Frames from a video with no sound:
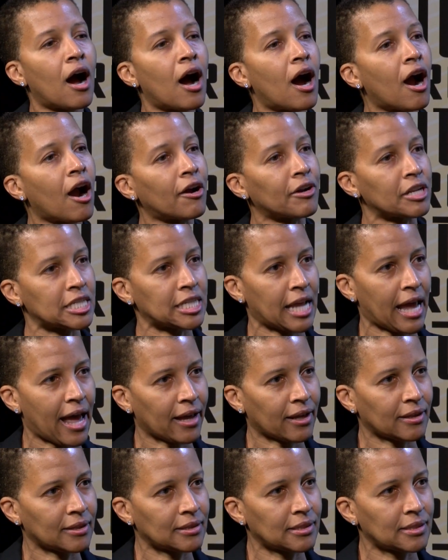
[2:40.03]
heart
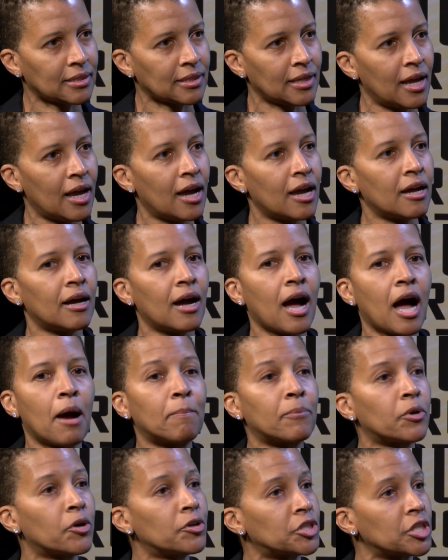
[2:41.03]
attacks,
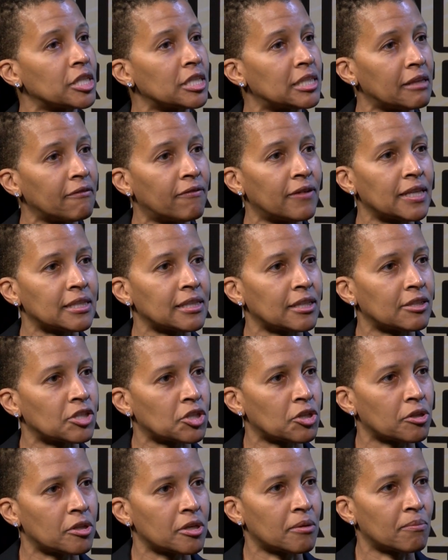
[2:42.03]
emergency
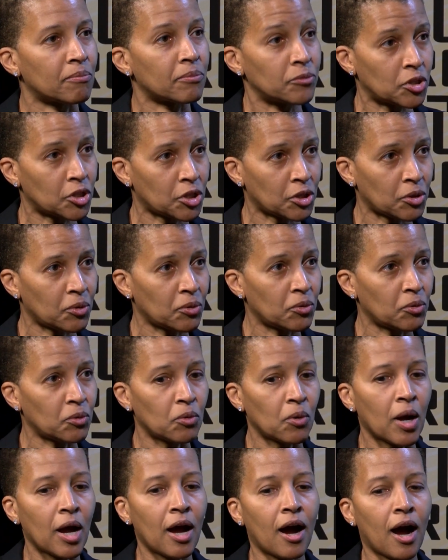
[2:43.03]
visits
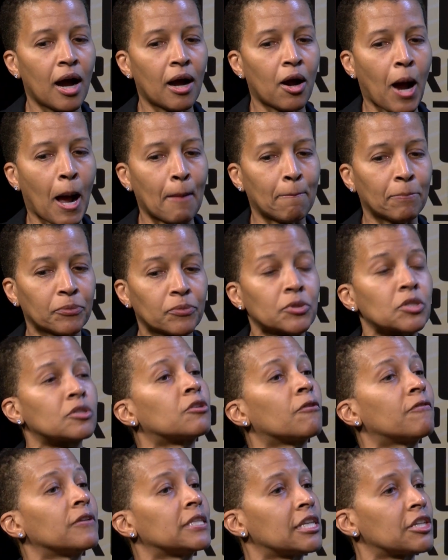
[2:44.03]
to
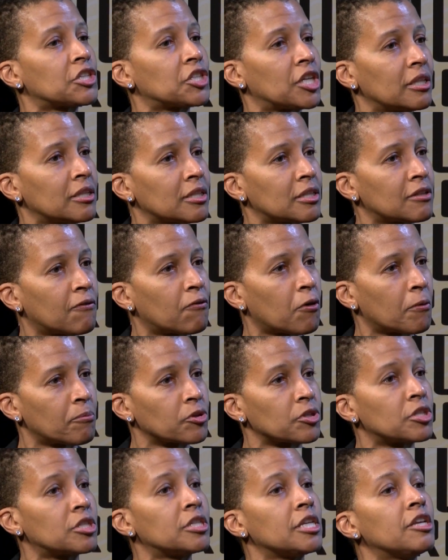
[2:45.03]
physicians for
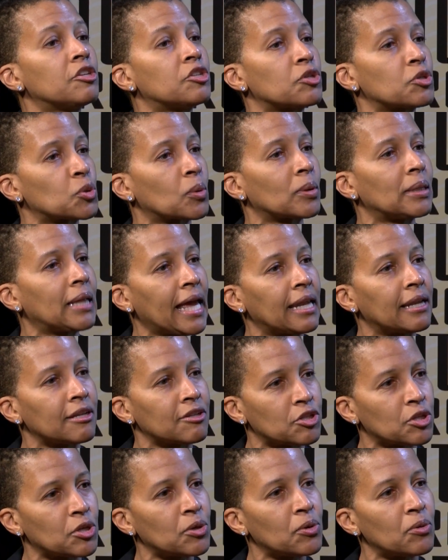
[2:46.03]
procedures
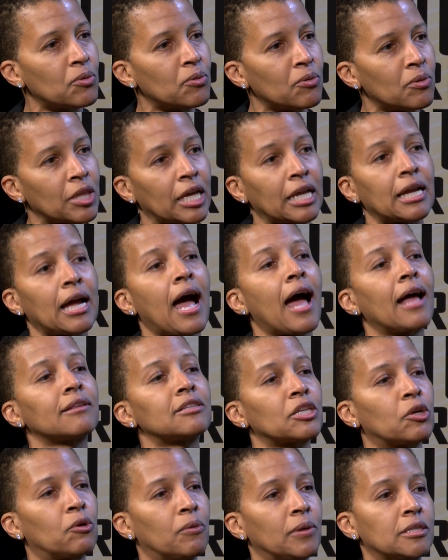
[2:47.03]
related to the
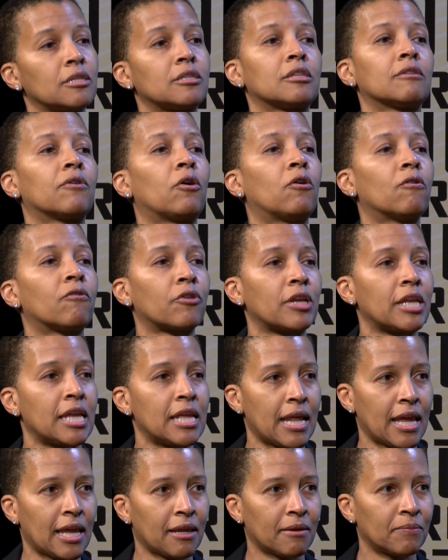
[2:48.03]
consequences of
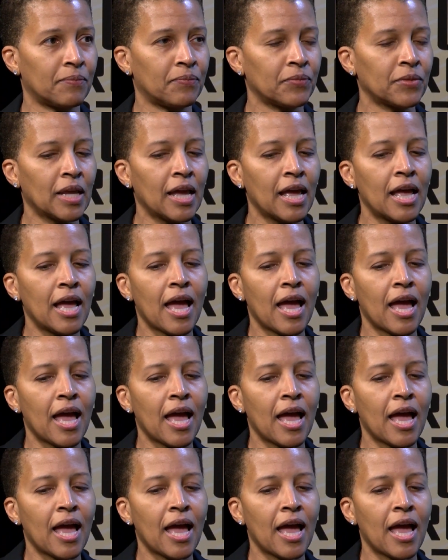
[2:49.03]
overeating.